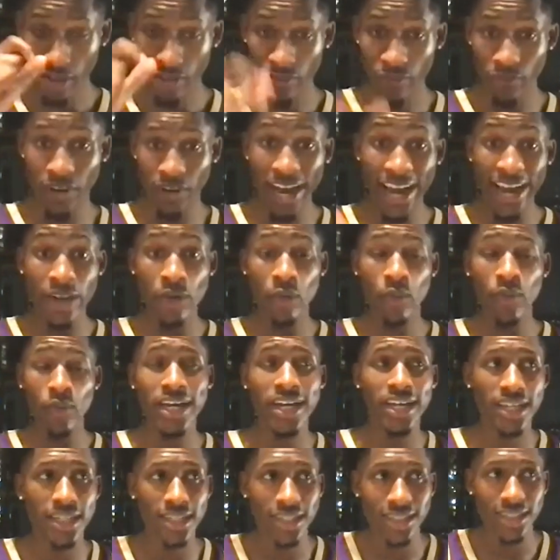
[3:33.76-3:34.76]
Find
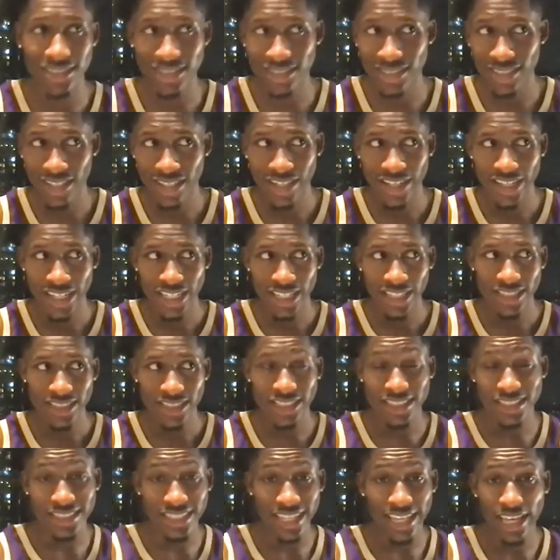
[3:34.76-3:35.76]
ways
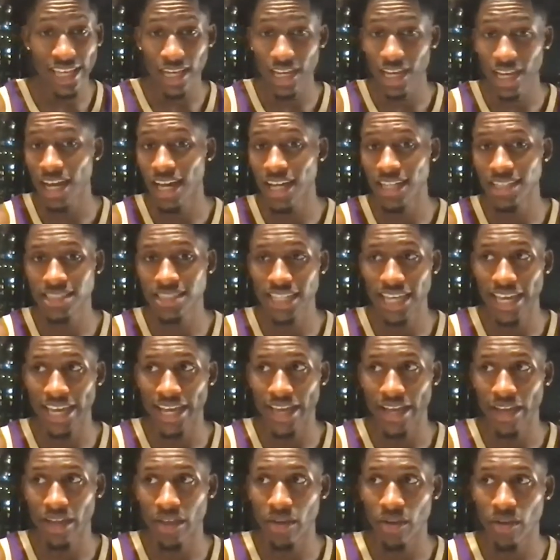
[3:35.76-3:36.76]
to stay in
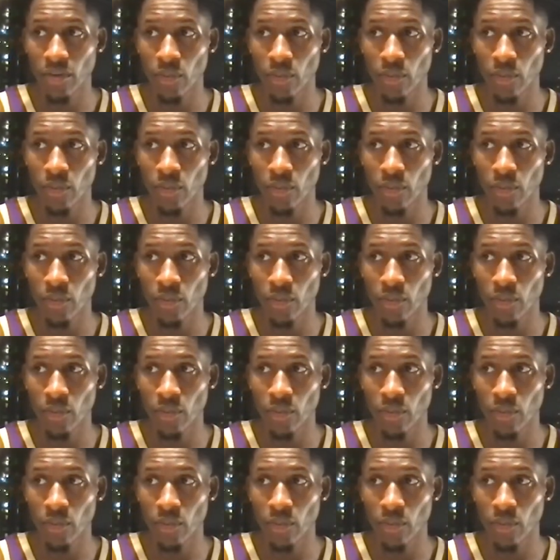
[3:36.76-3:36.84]
contact